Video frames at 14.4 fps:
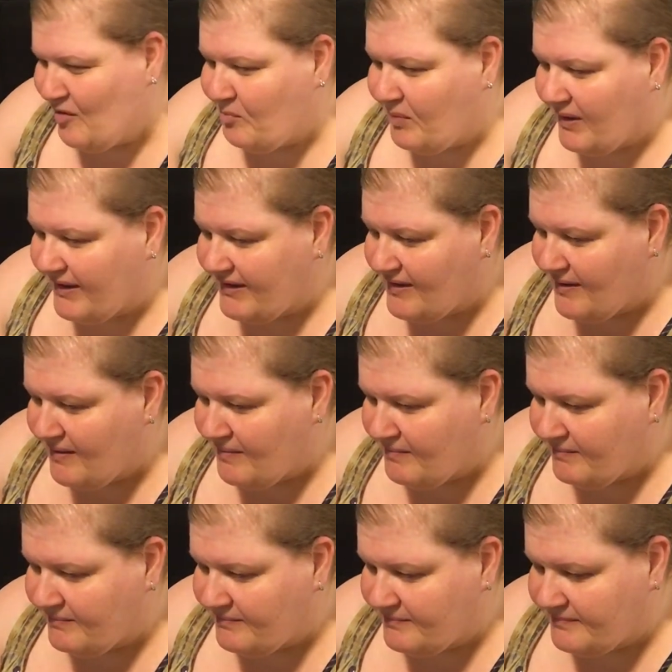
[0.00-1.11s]
but
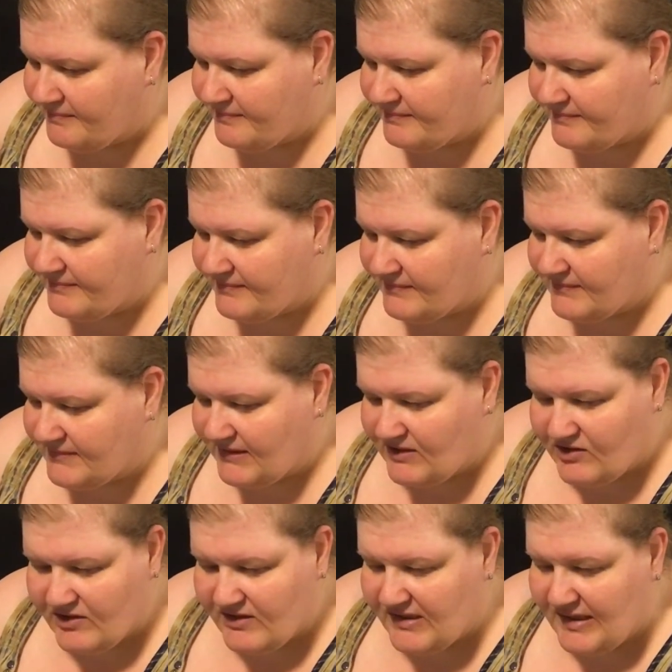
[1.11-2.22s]
um, he's
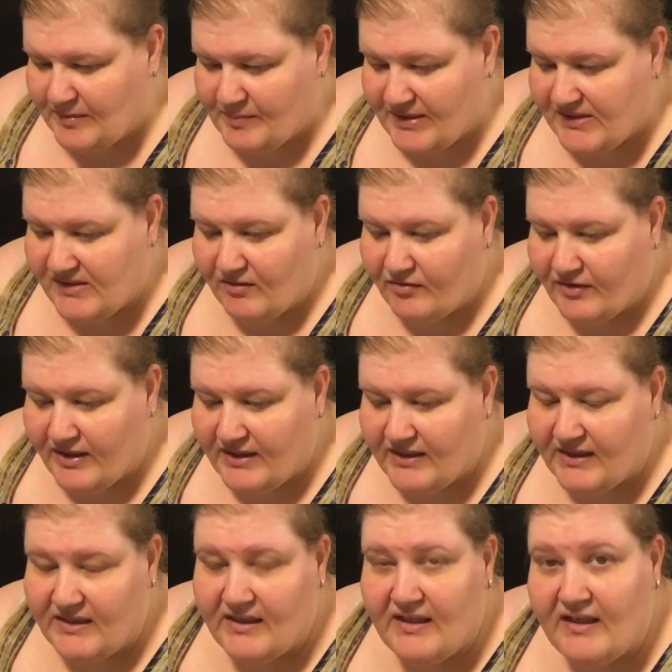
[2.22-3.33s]
just an amazing friend.
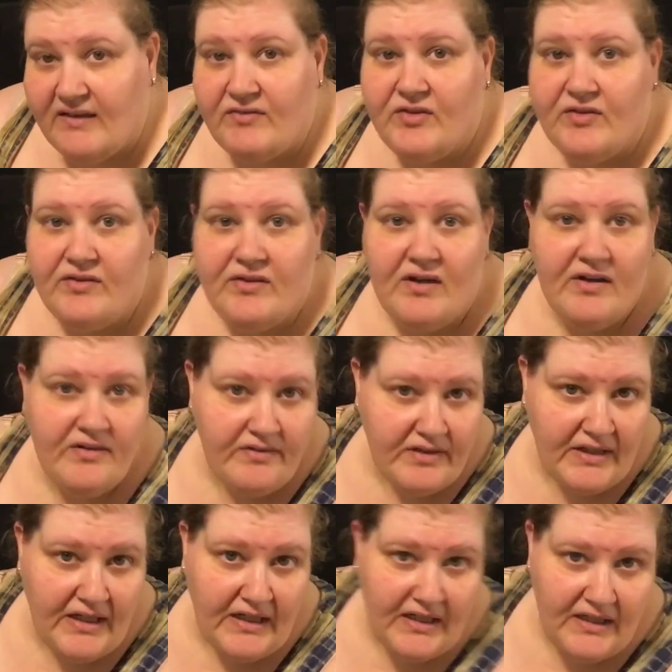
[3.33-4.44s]
And then after the
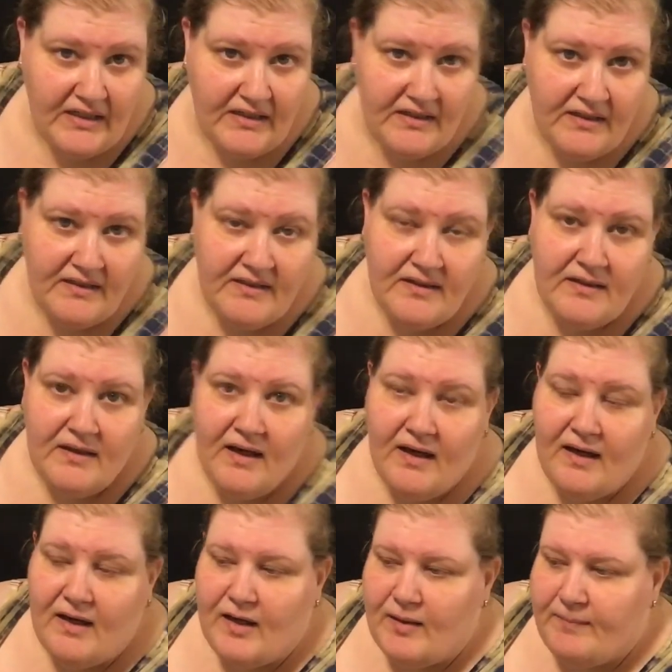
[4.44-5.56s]
hurricane,
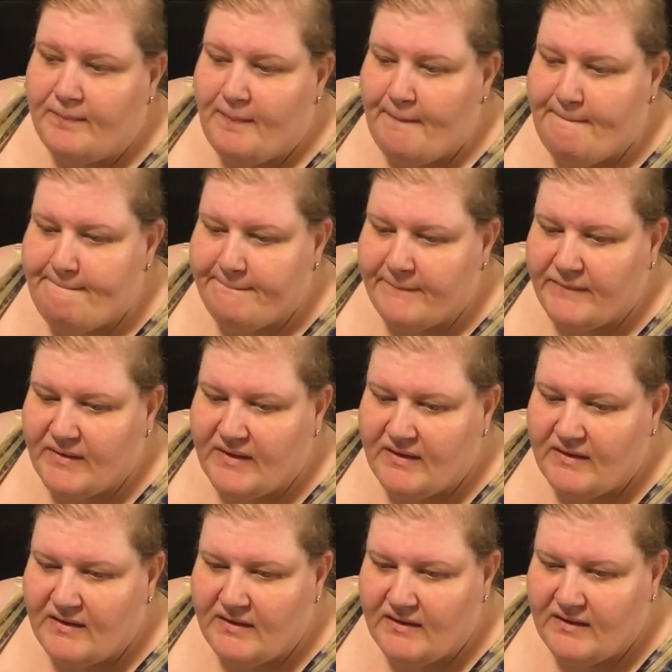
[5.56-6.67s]
um,
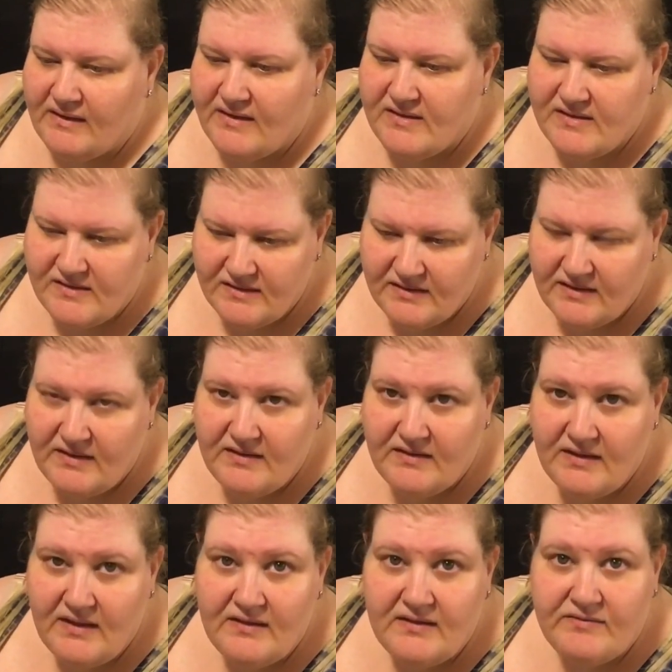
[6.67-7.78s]
his he
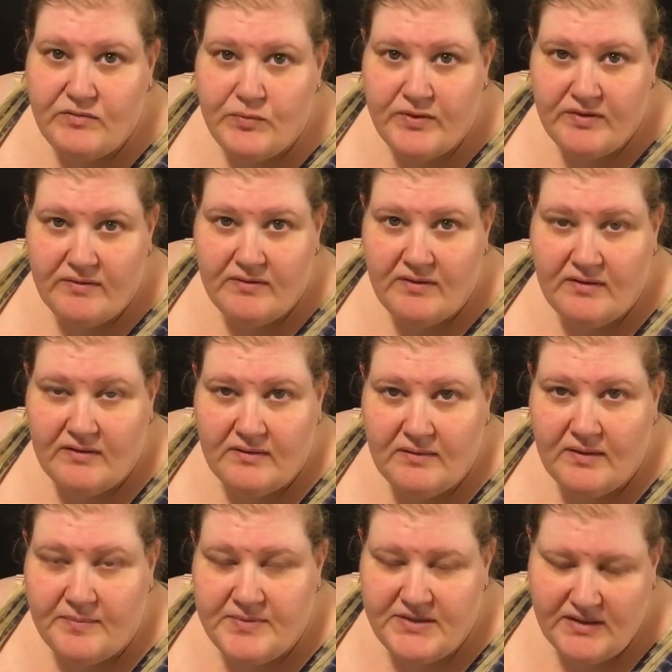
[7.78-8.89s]
he lived with uh,
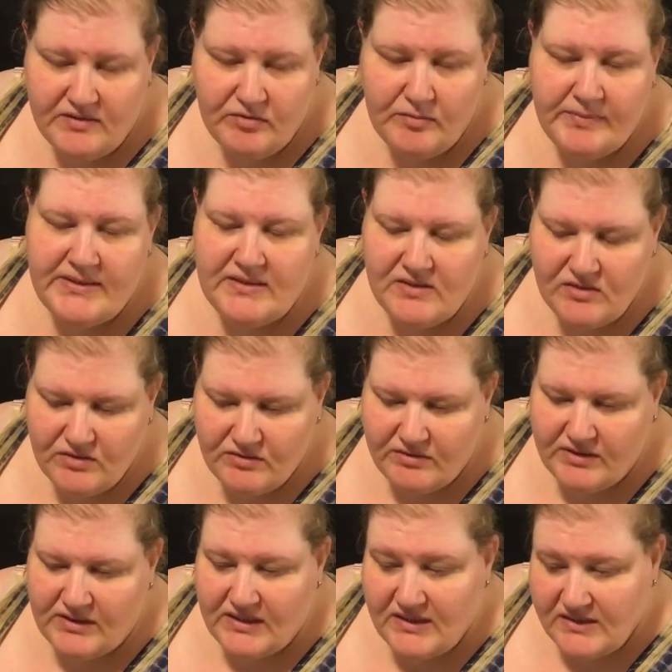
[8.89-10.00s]
upstairs from my sister,
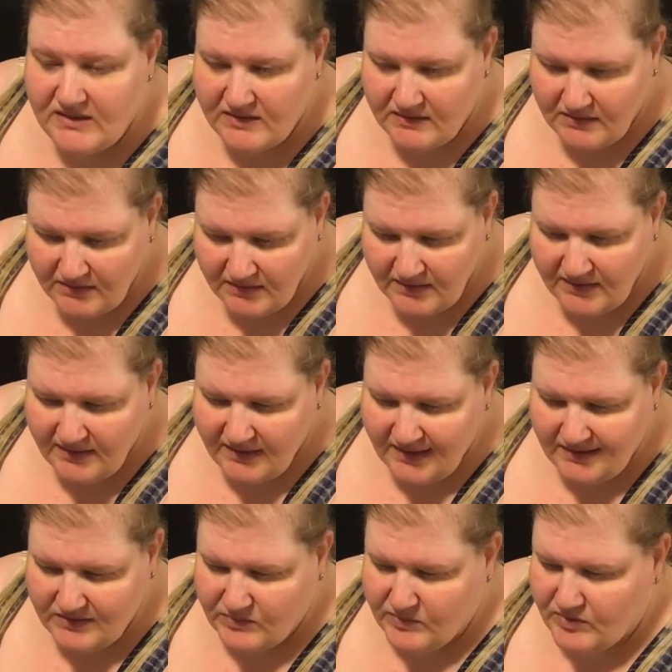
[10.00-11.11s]
and his
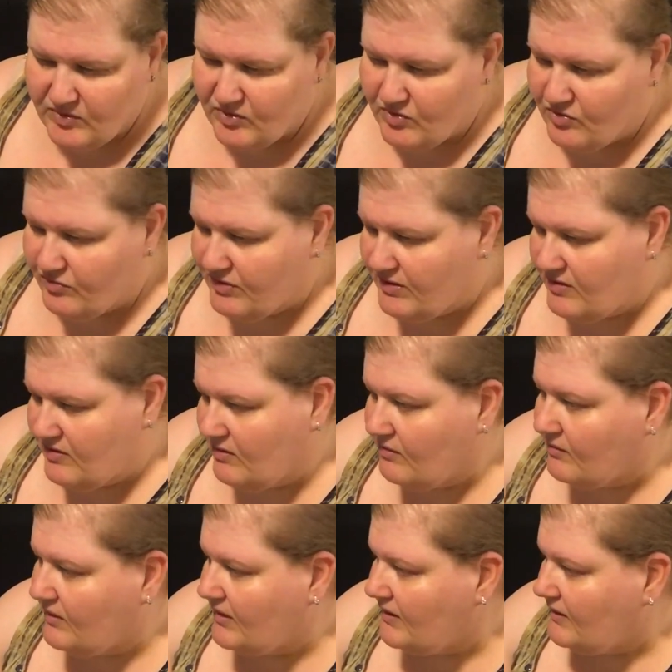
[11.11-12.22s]
house was destroyed.
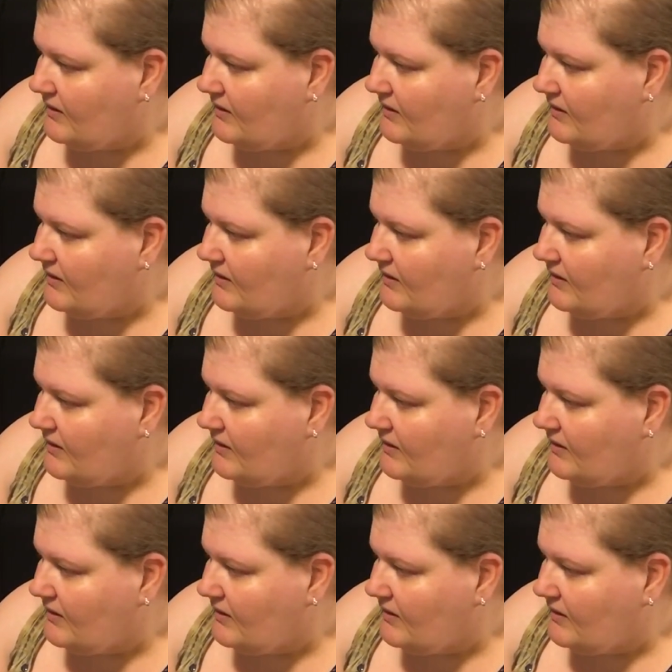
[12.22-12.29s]
So